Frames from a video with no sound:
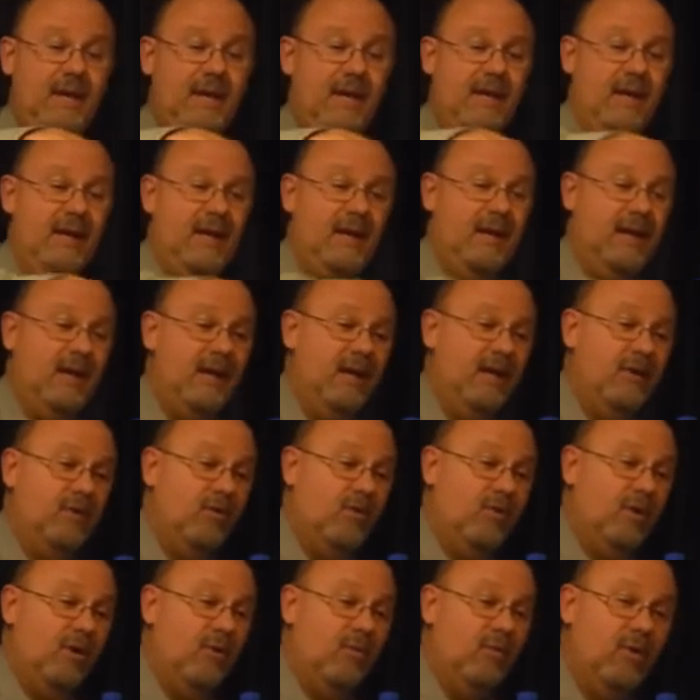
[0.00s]
And
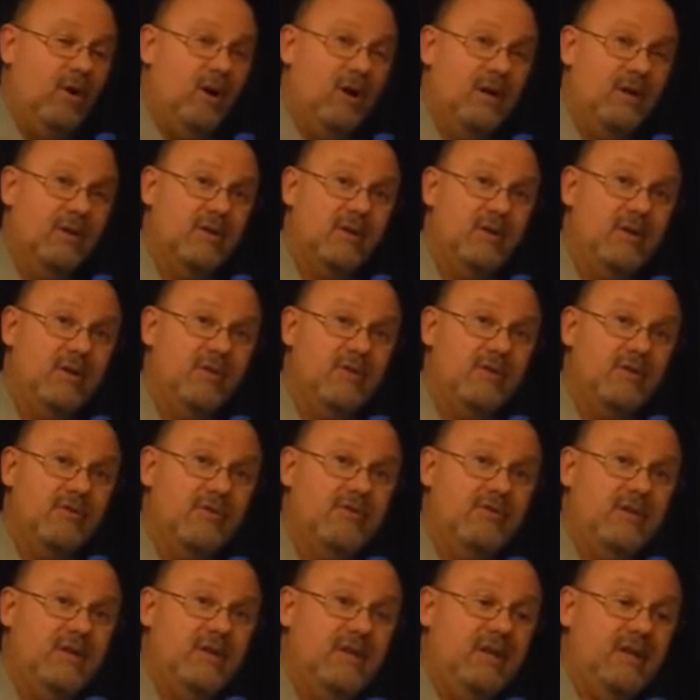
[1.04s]
our water, you can
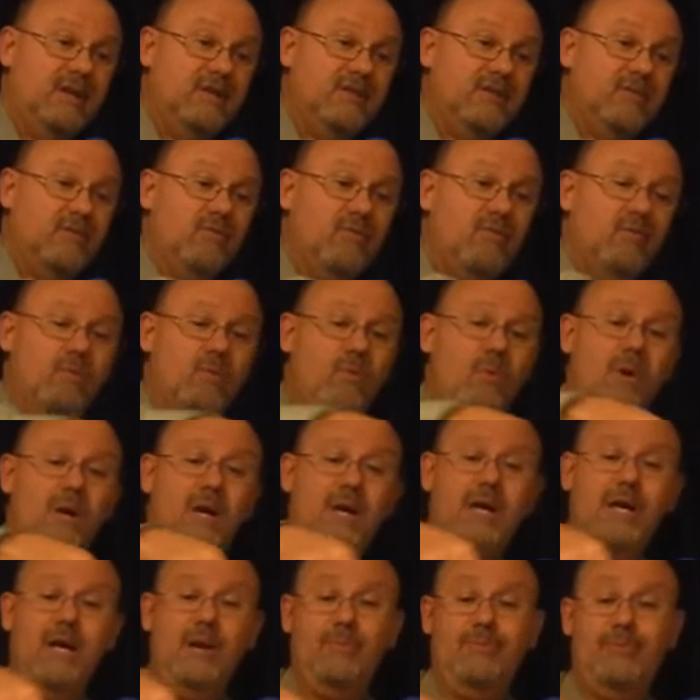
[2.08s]
see, is
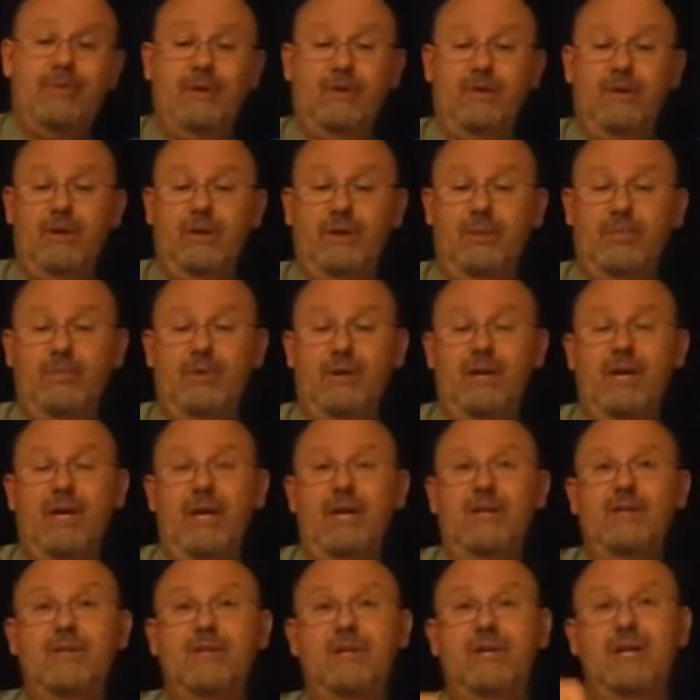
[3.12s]
way up there on the
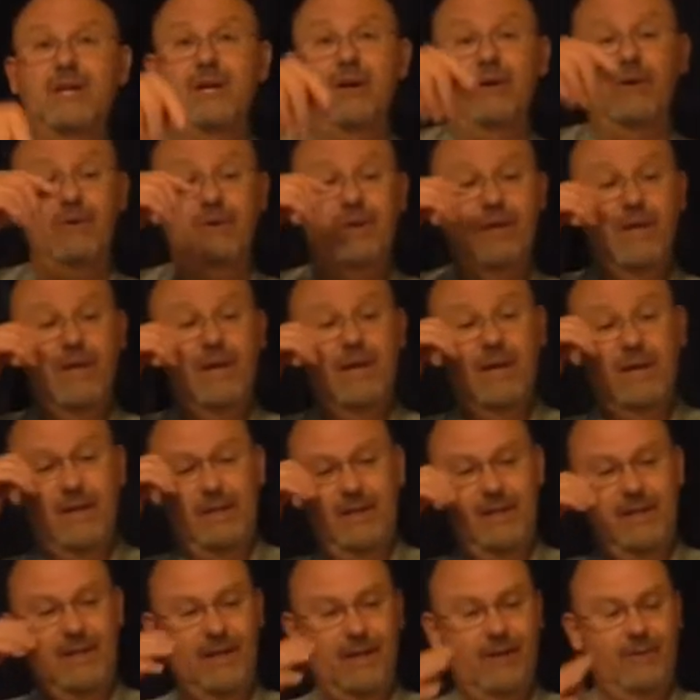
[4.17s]
pH scale.
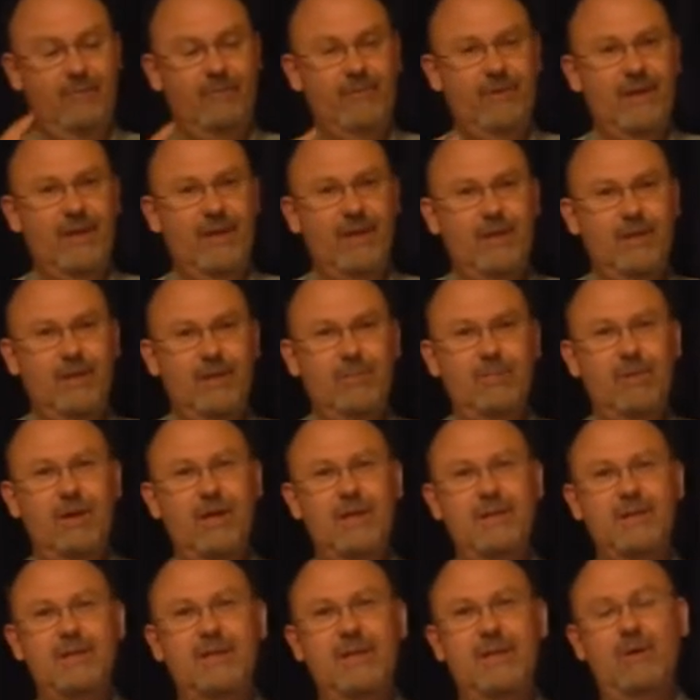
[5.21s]
Now, you
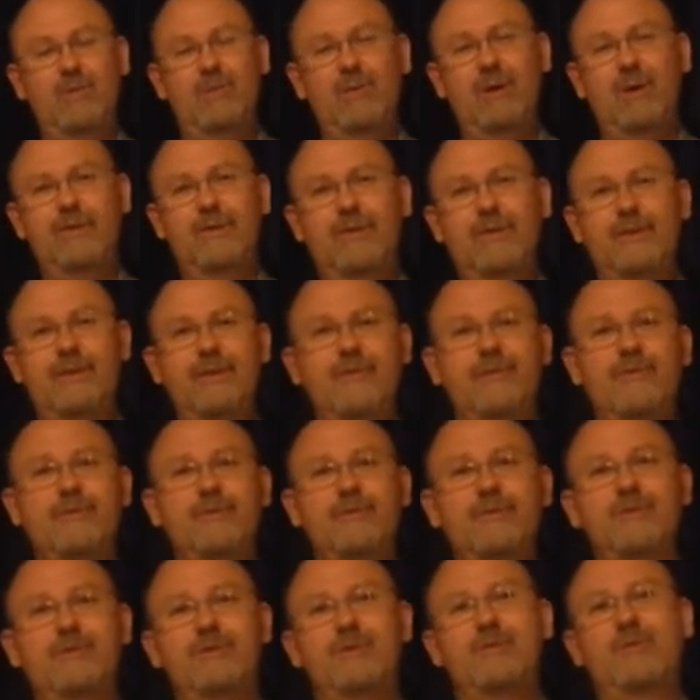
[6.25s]
might say, well, the
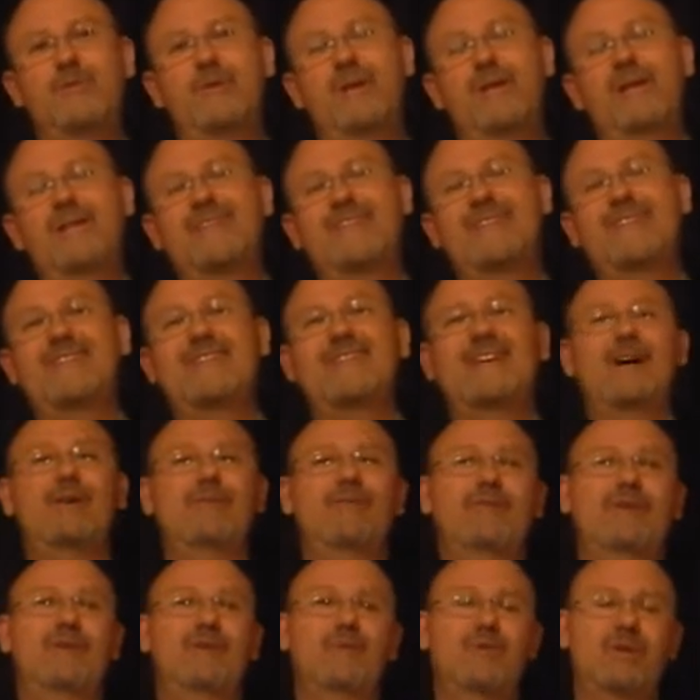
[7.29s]
difference between
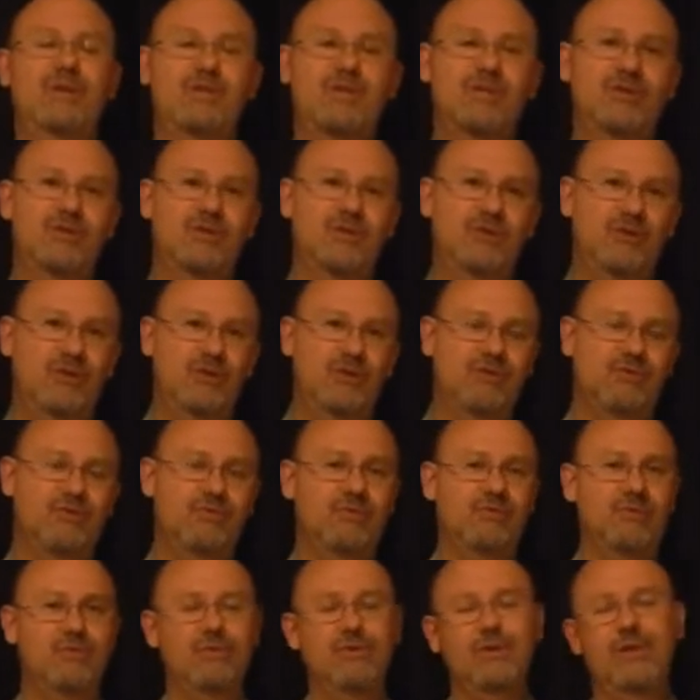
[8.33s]
7, which is
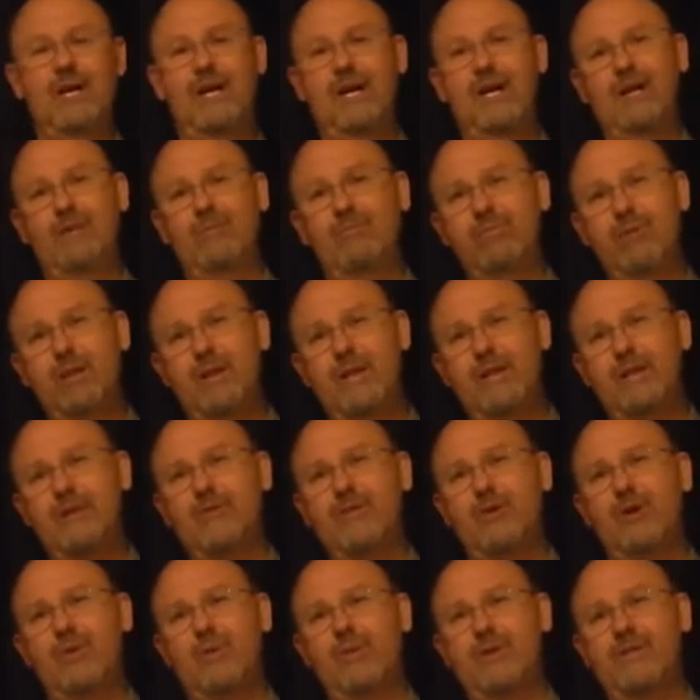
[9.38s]
neutral, blood
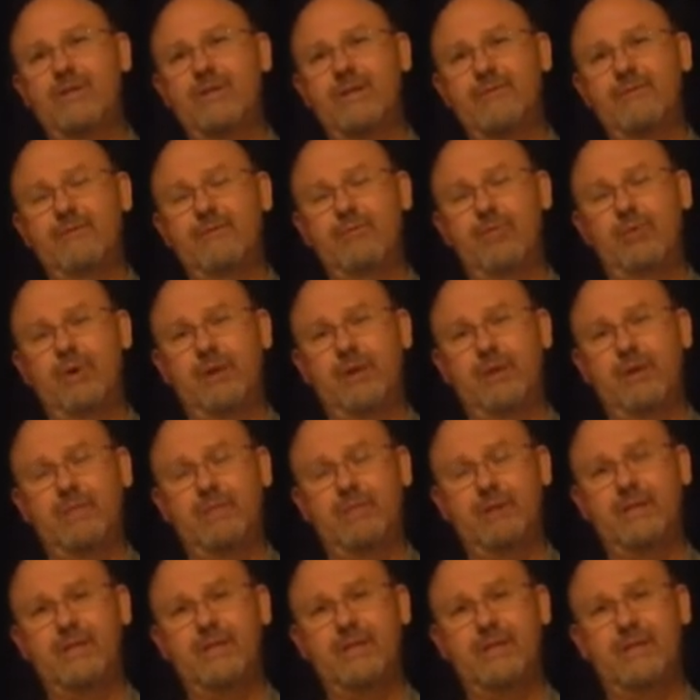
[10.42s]
is always
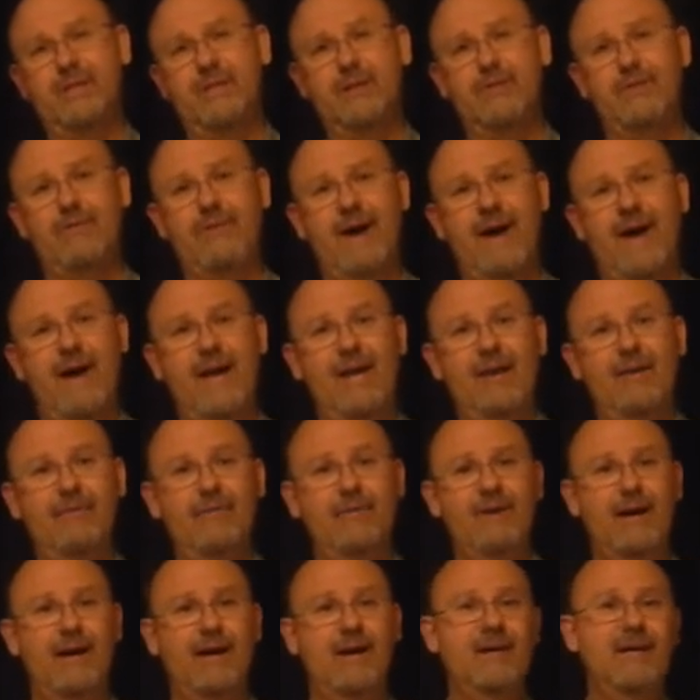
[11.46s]

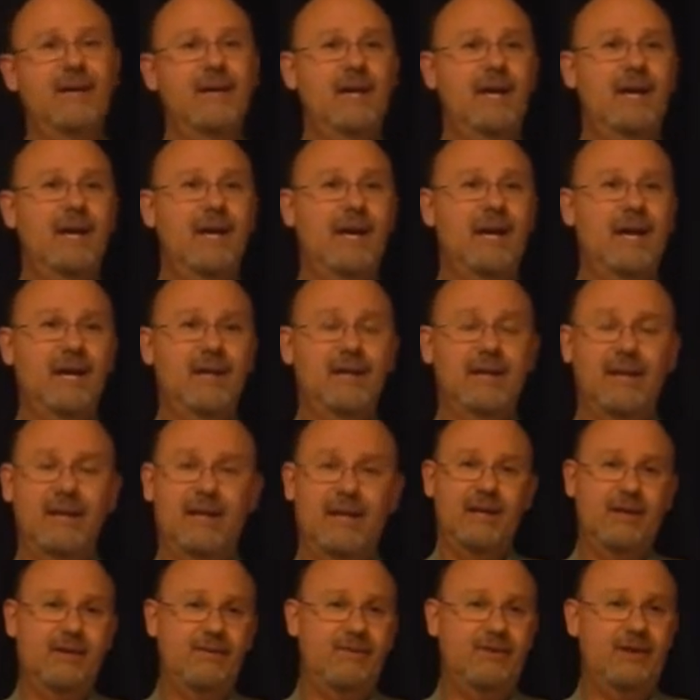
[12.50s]
7.365. And
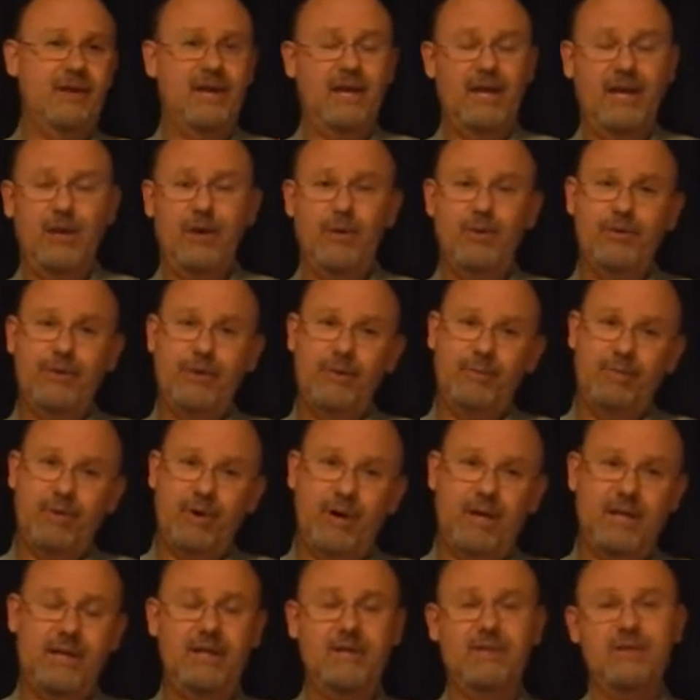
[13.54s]
I say, a healthy
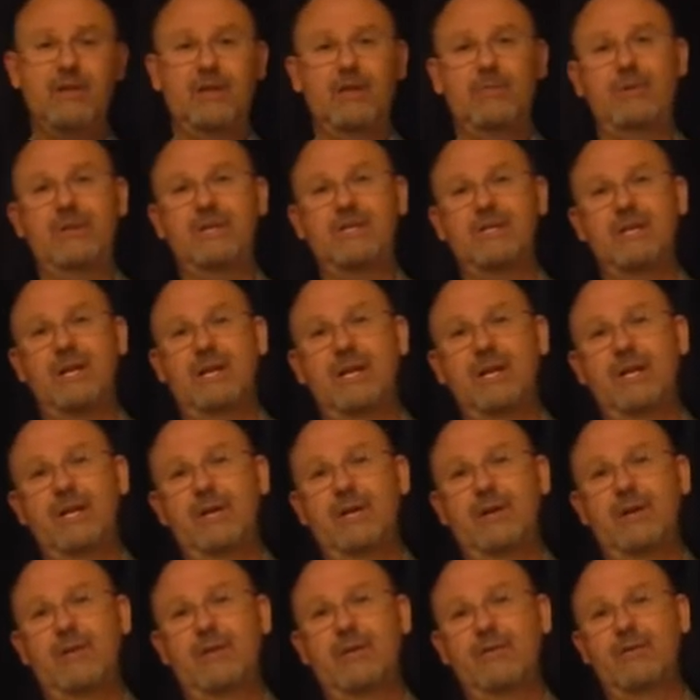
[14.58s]
body is going to be
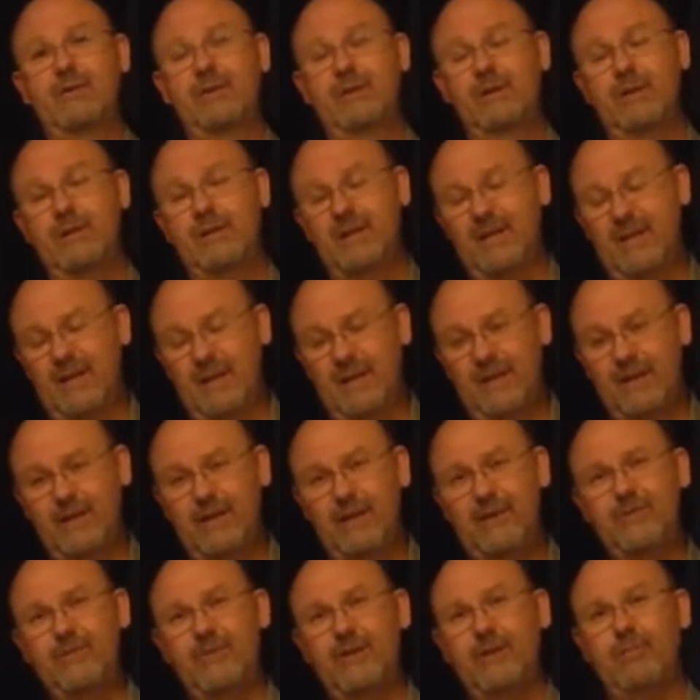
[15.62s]
slightly alkaline,
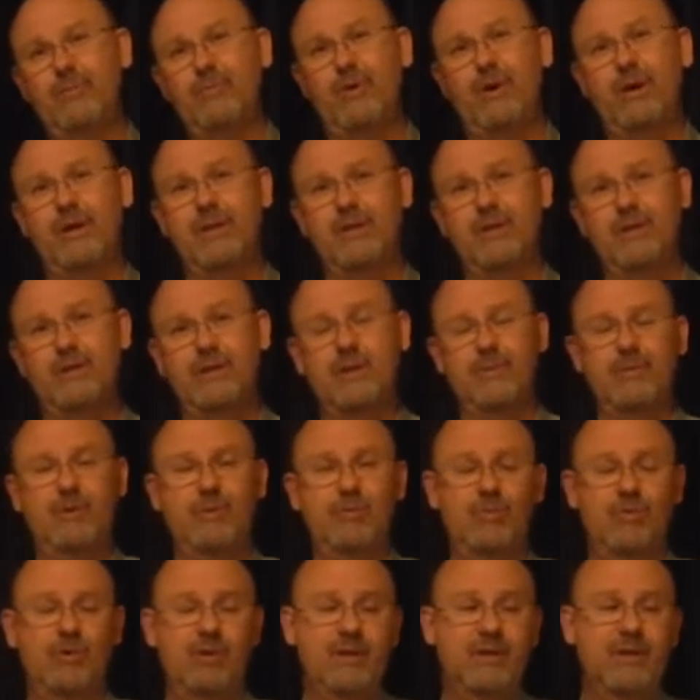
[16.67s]
a sick body is going to be
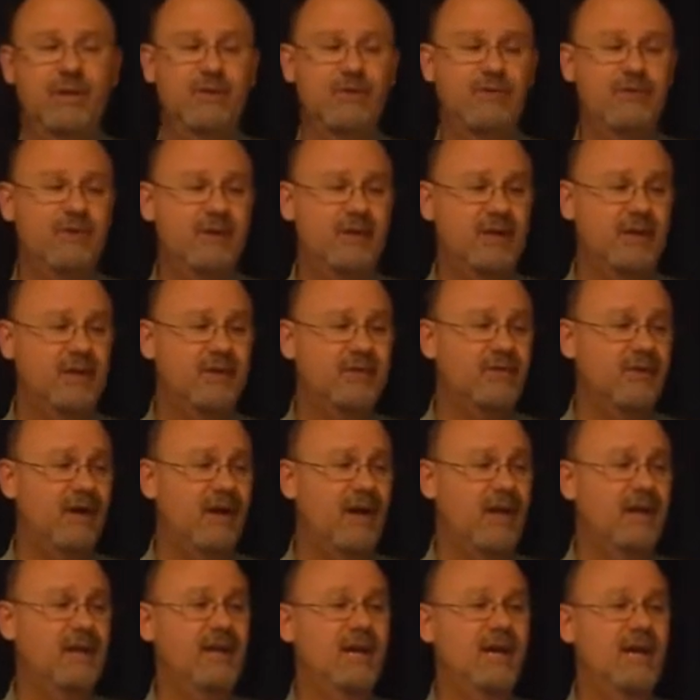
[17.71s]
more on the acidic
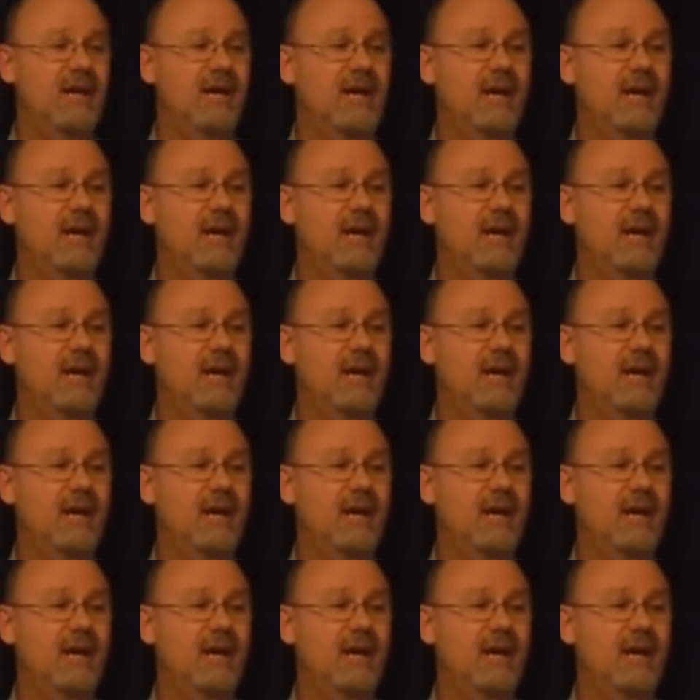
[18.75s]
side.